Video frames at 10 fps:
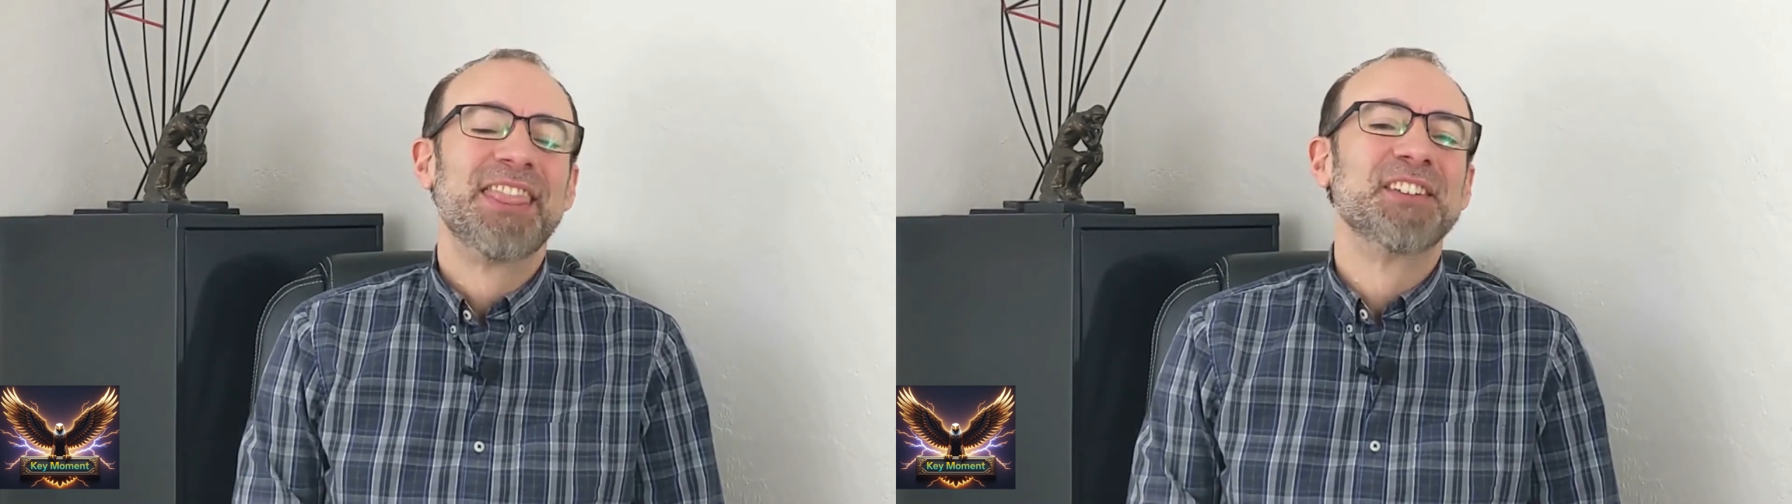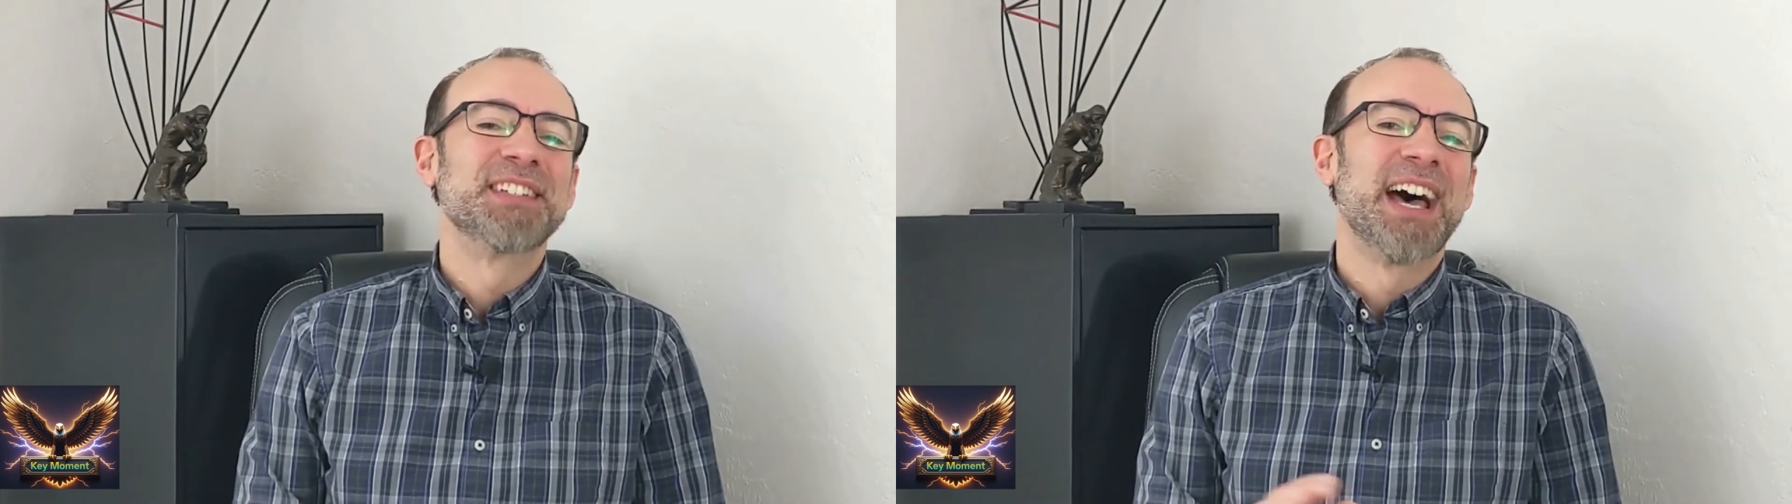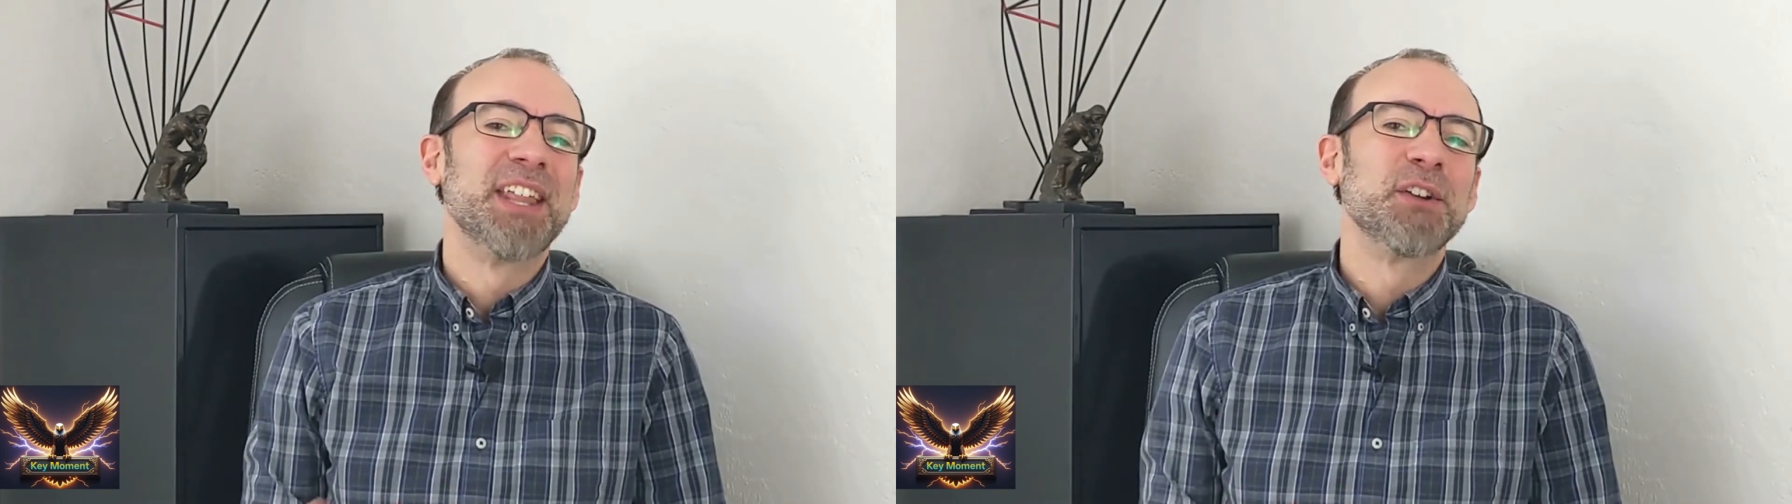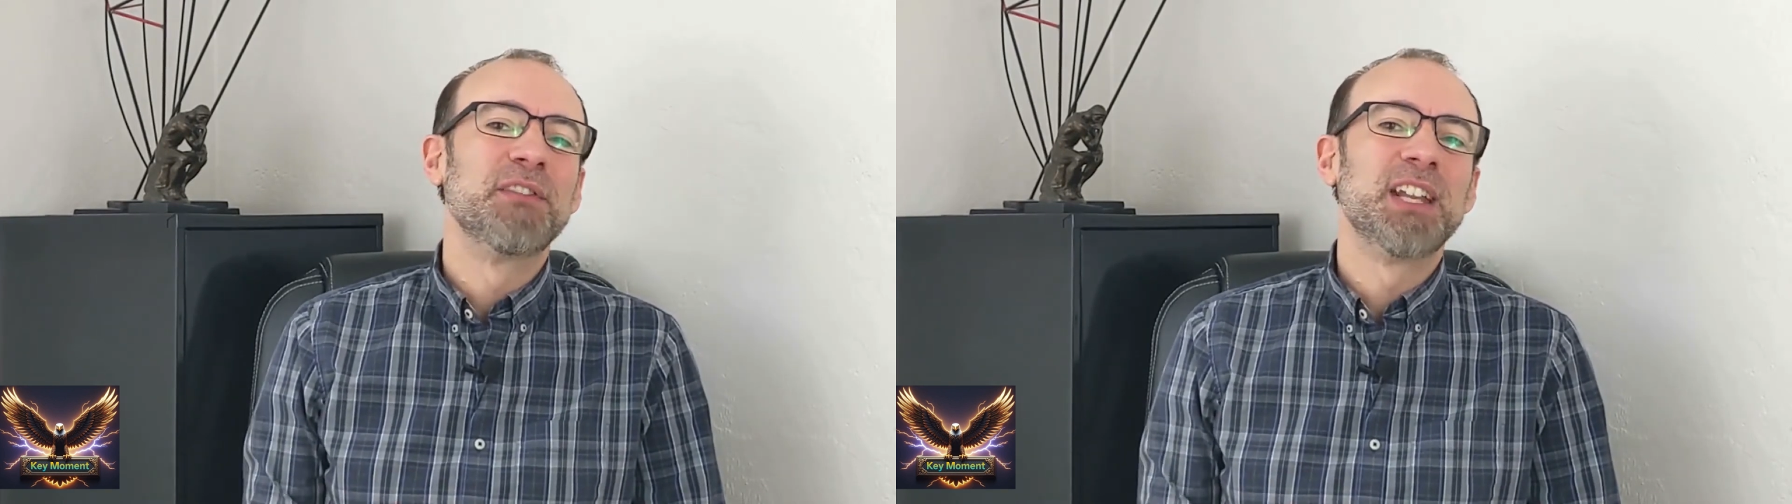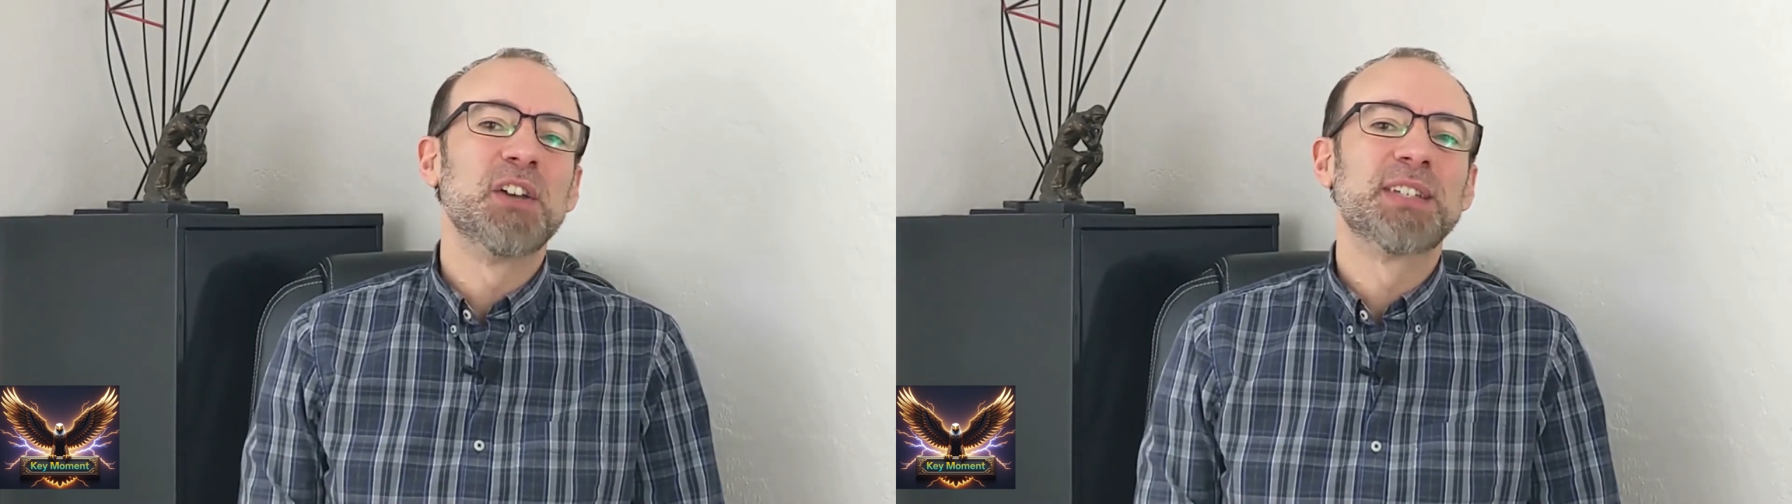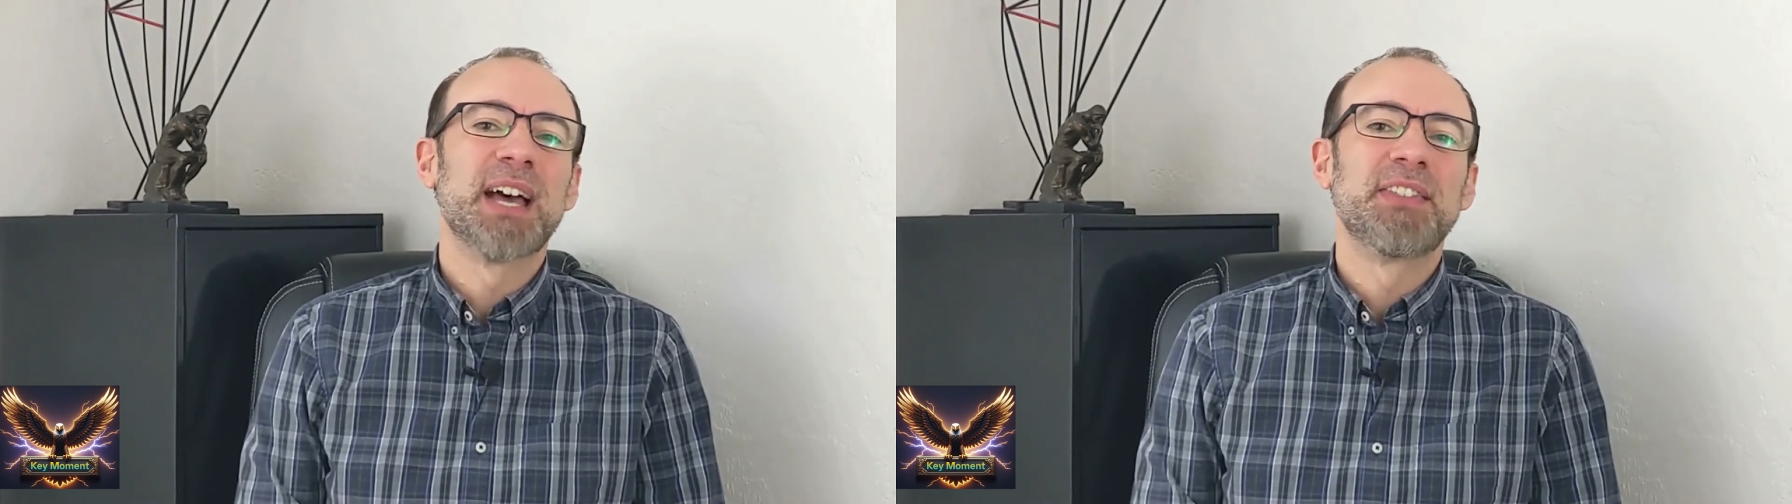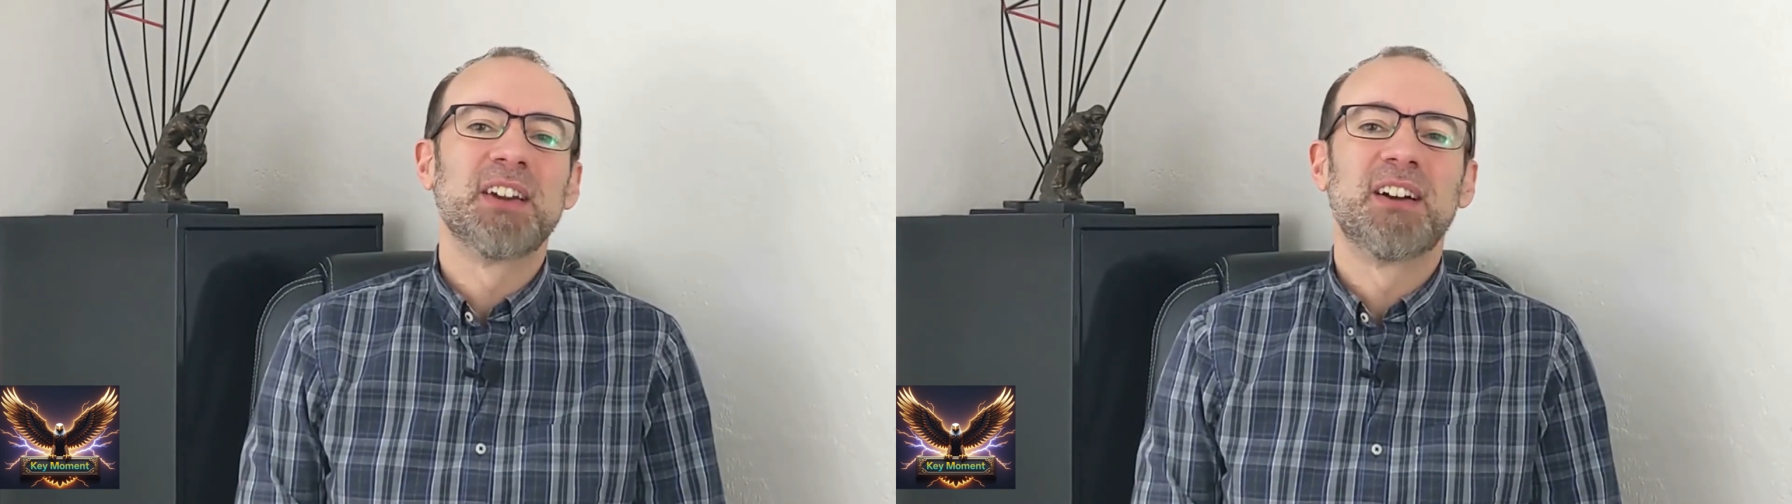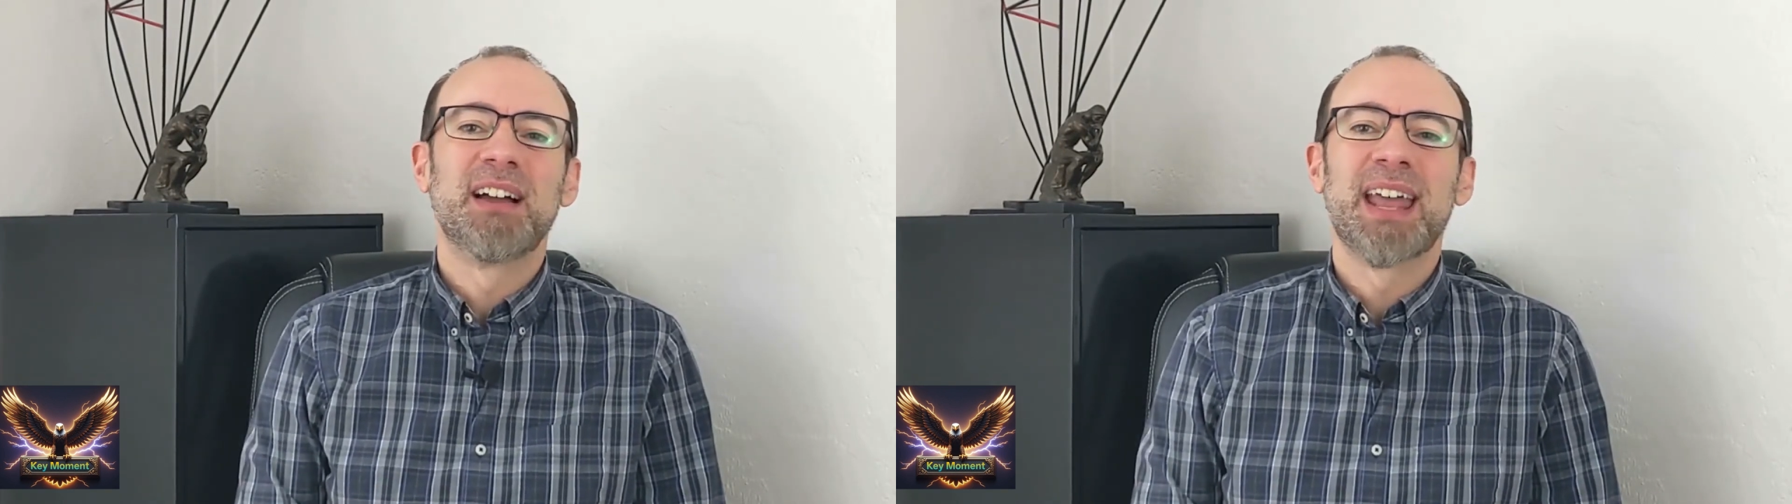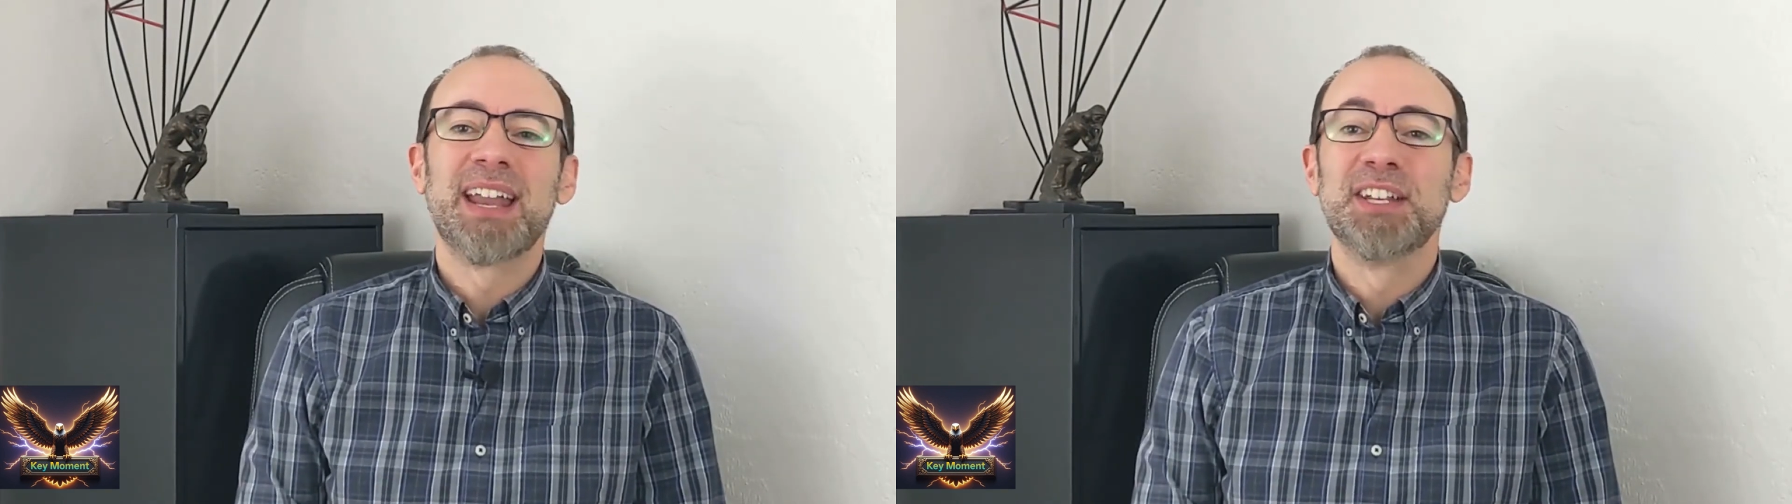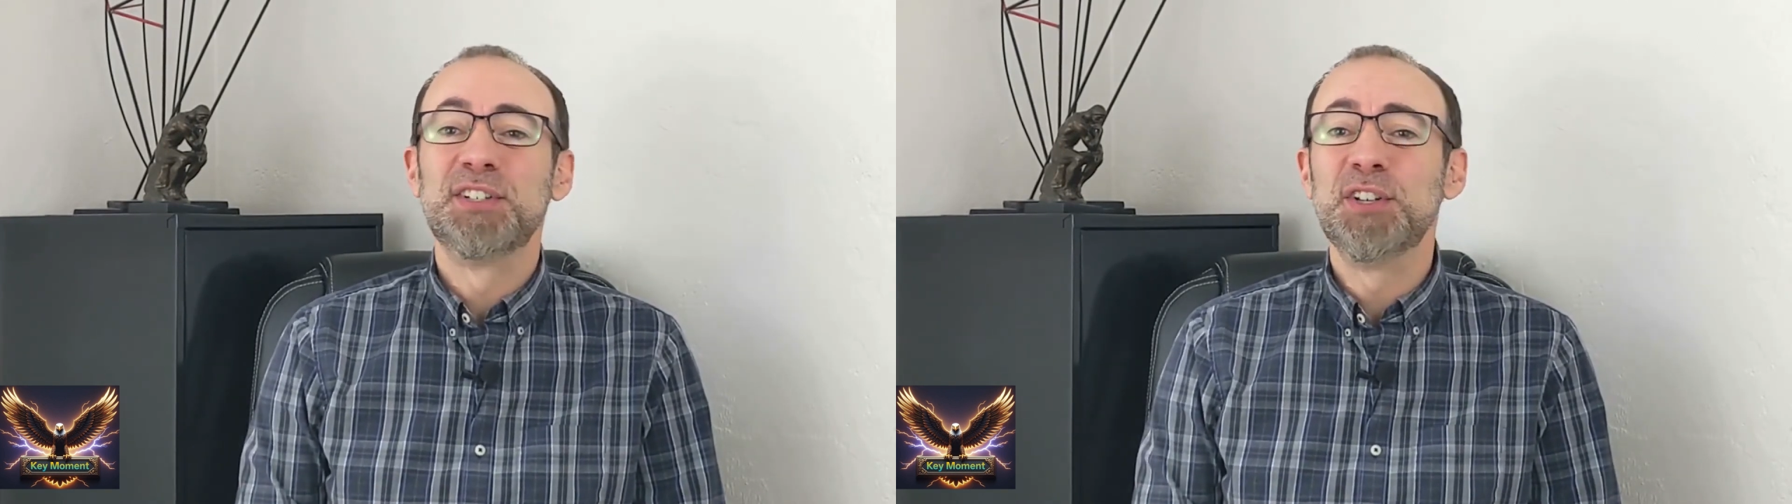There's other videos out there on how
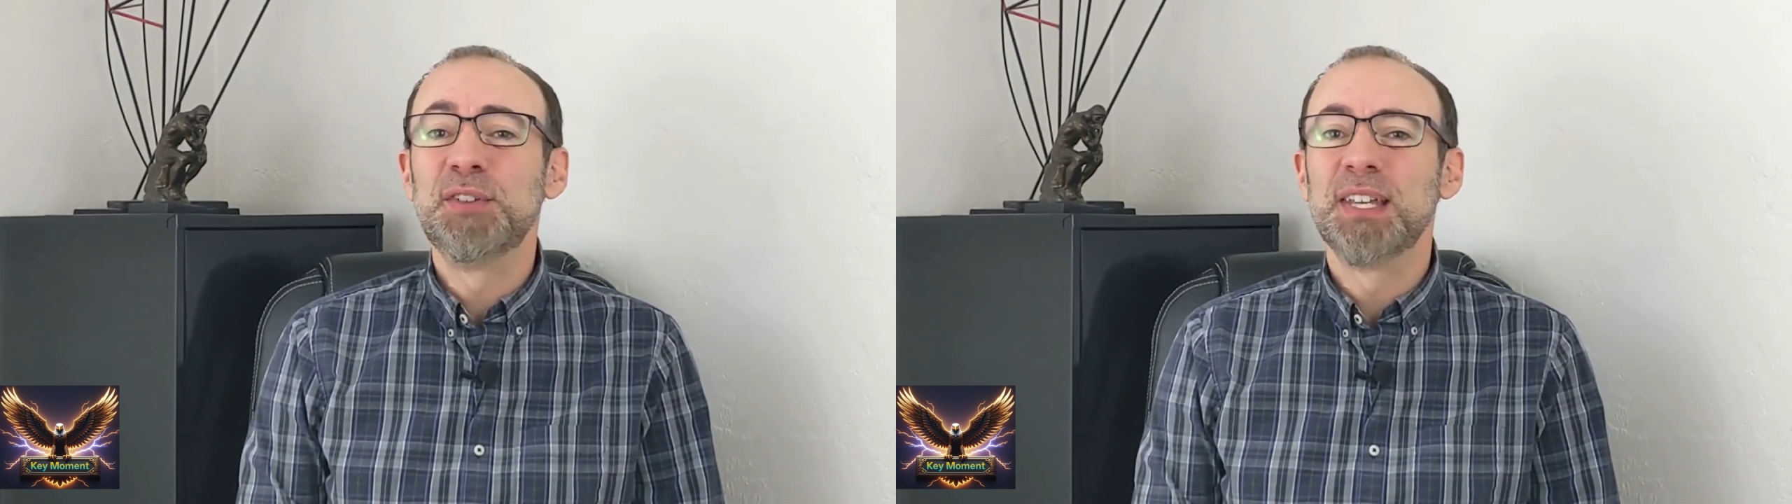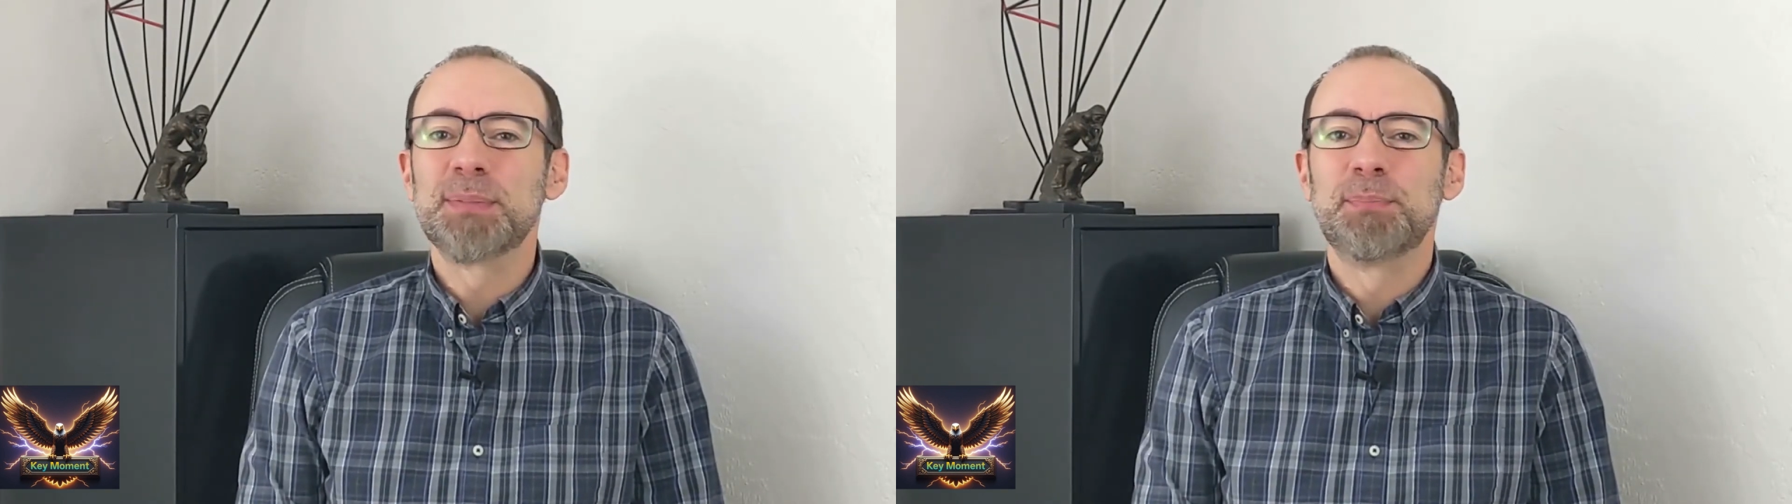to do this,